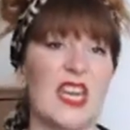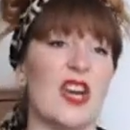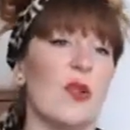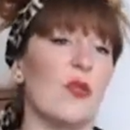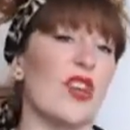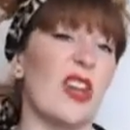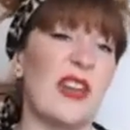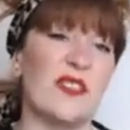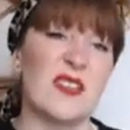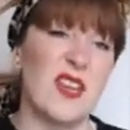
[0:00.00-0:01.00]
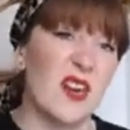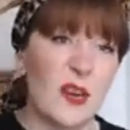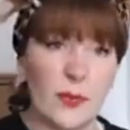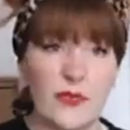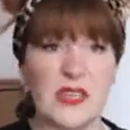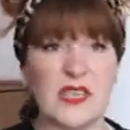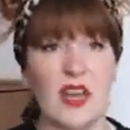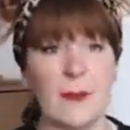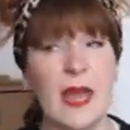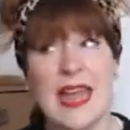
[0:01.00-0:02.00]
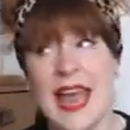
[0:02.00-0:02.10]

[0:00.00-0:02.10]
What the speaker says: You're going to have to set it up every time.